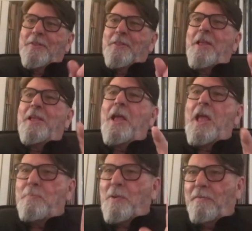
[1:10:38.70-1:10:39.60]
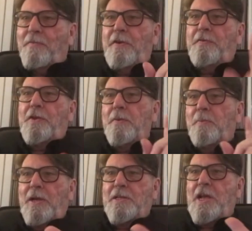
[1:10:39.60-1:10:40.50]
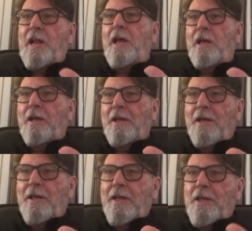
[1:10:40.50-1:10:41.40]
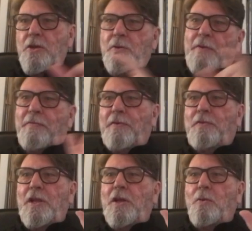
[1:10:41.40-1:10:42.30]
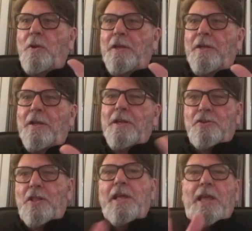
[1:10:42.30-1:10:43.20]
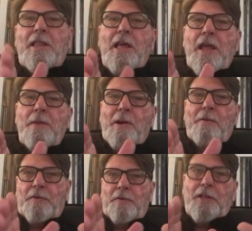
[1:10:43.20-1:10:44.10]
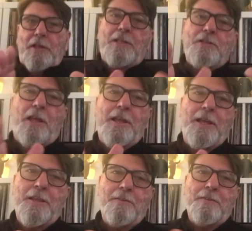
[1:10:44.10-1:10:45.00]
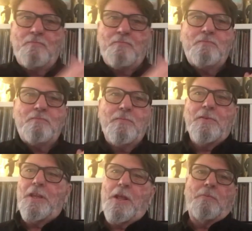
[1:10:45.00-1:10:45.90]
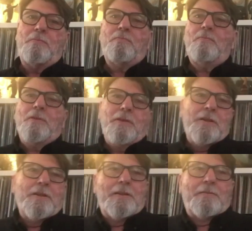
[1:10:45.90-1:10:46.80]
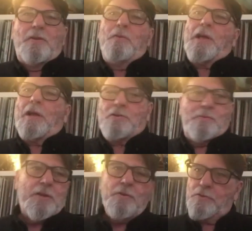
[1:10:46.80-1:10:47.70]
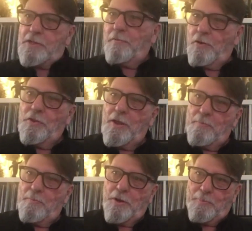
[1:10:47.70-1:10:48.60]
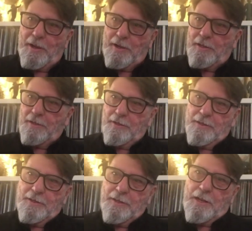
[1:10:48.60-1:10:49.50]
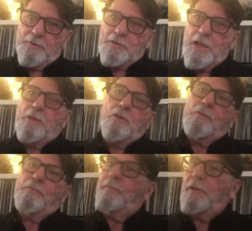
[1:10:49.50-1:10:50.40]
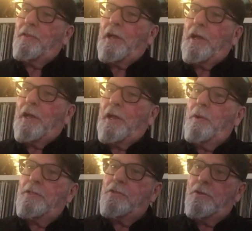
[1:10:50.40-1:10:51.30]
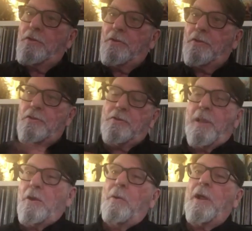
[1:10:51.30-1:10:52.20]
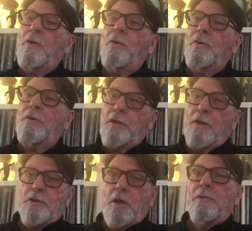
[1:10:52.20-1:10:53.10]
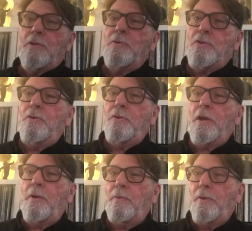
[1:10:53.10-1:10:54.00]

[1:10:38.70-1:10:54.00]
they get £8.50 per tenner. You get 15 quid. So they're getting that £8.50, and that's like, a few thousand records. They've got their money back. Say it costs 50,000 quid to make a record, to go into a studio